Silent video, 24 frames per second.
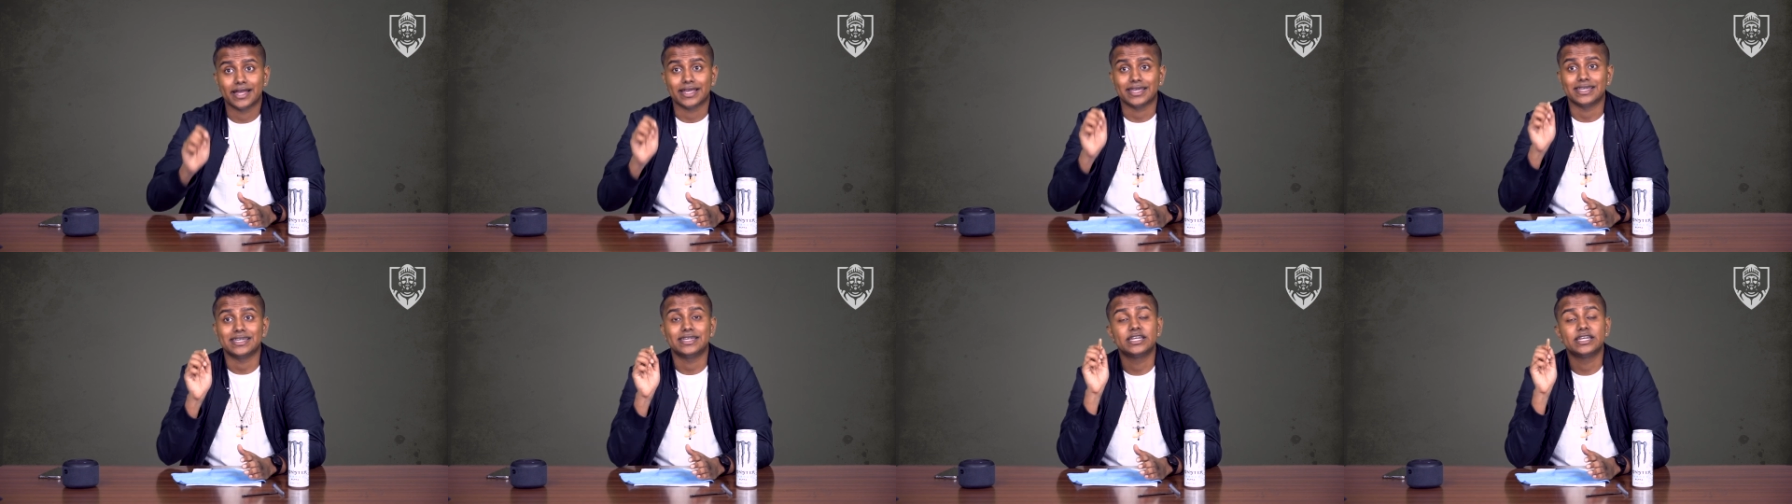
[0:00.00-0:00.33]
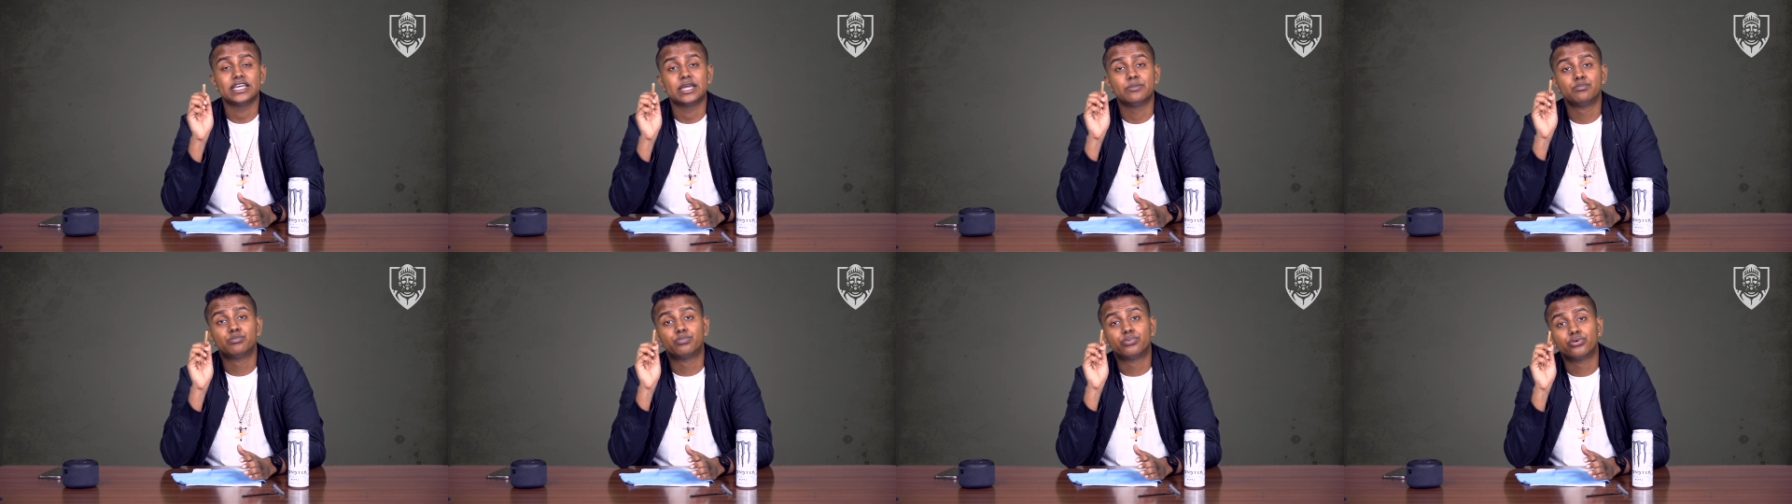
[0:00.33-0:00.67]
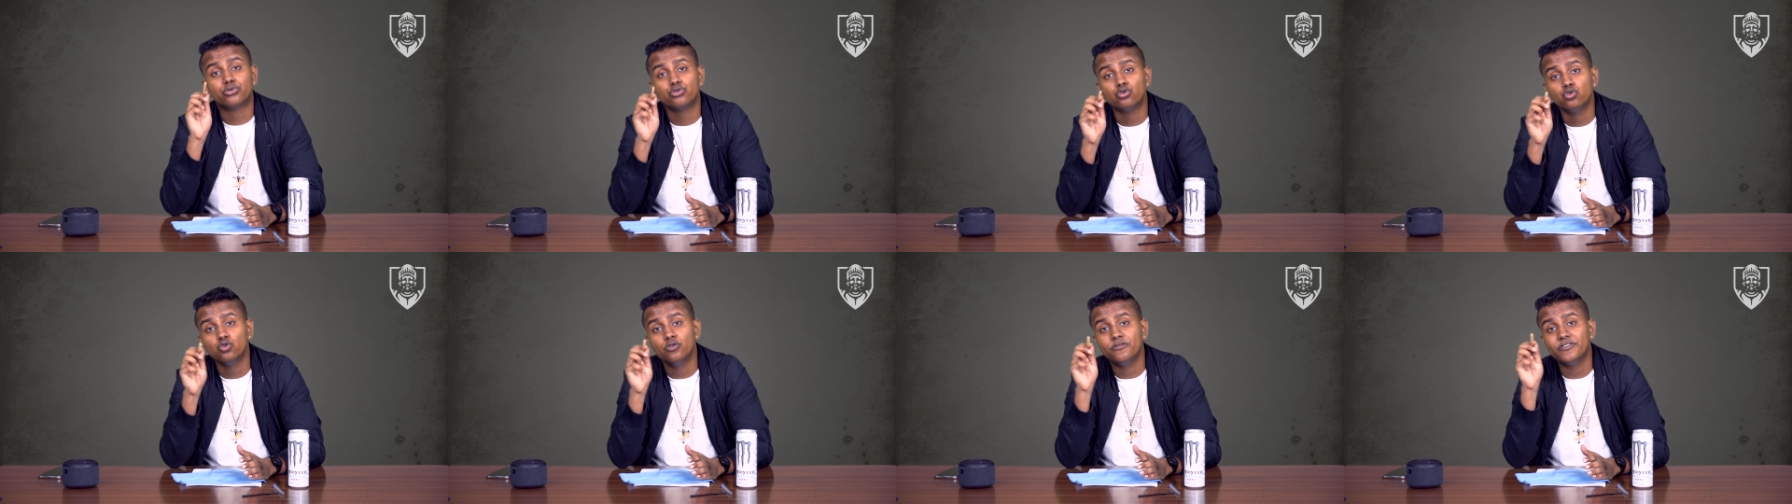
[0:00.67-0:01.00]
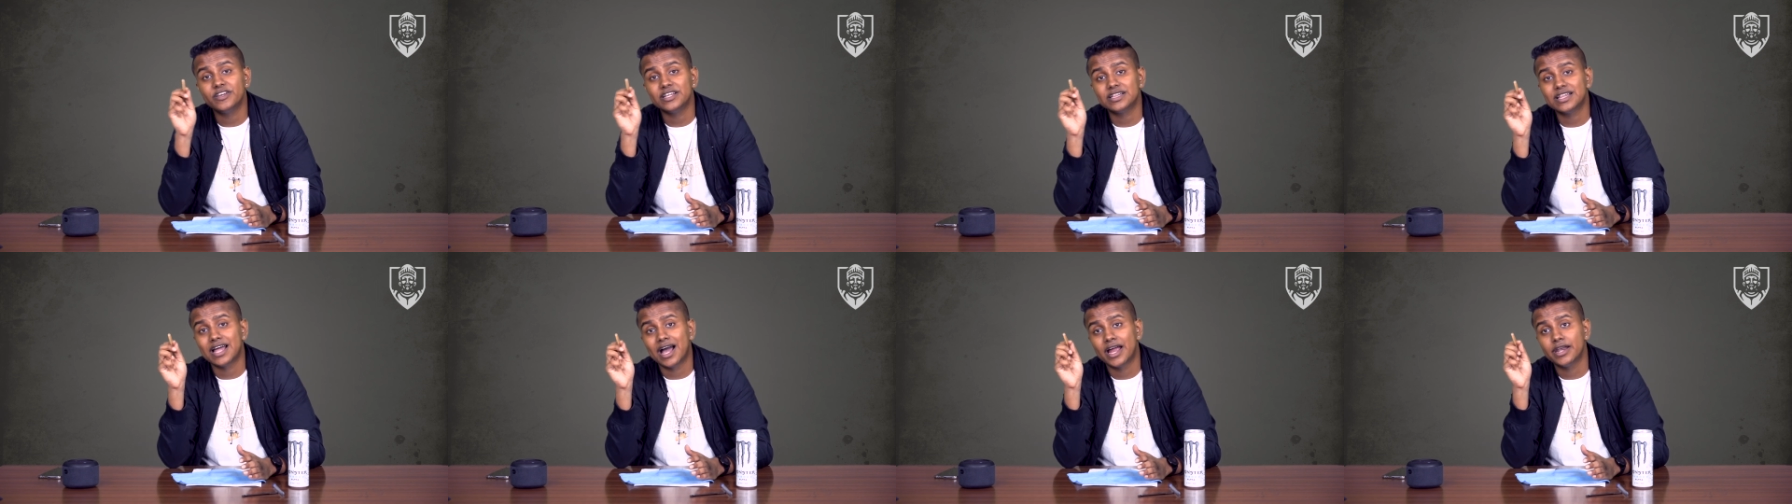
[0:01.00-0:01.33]
in improving
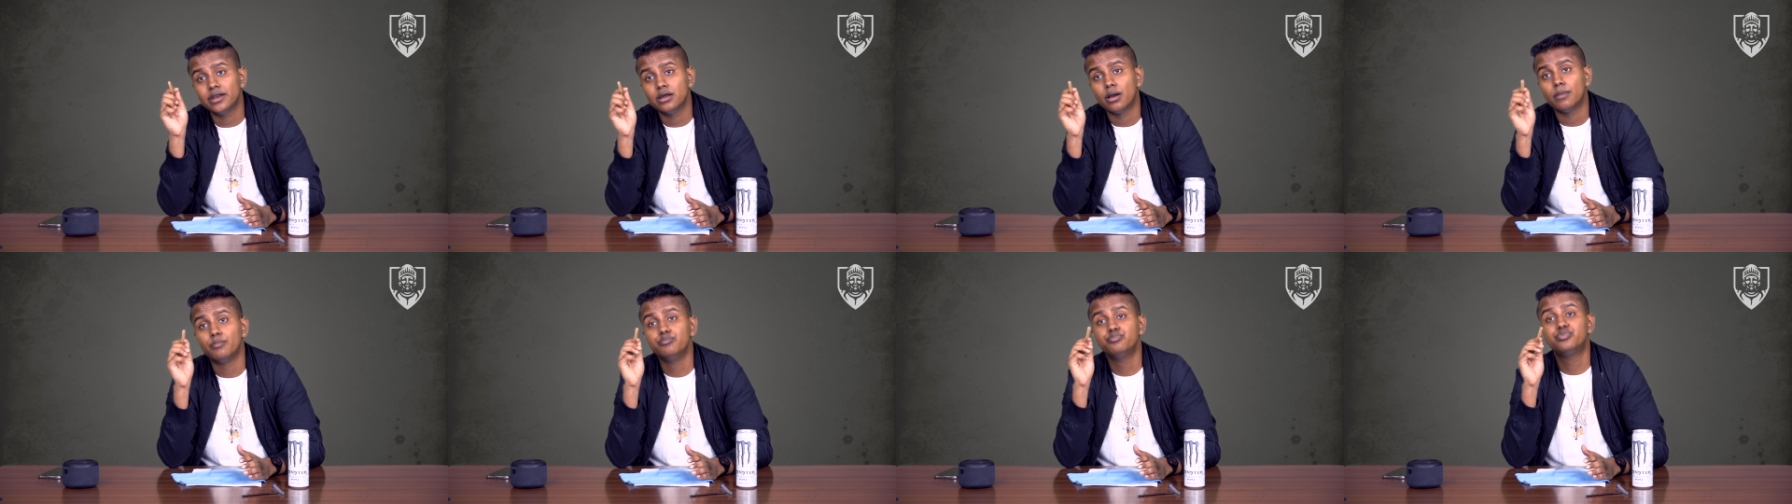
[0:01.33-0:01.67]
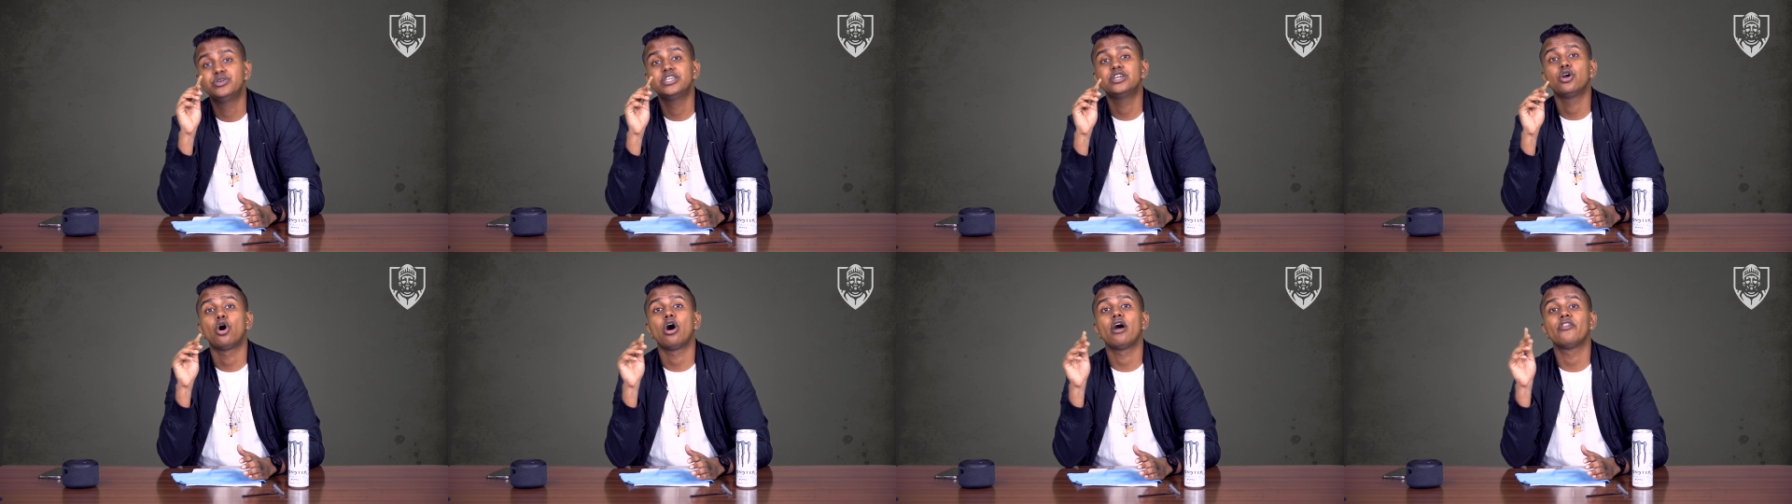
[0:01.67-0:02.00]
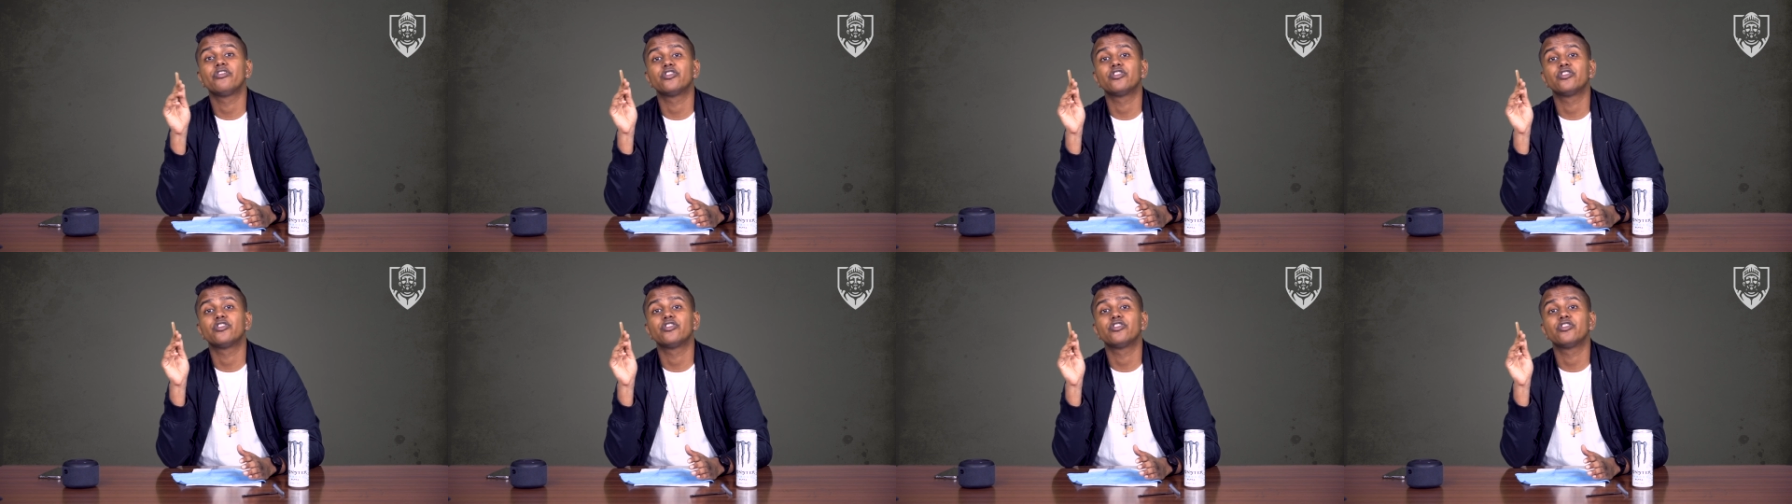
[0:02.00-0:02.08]
that beyond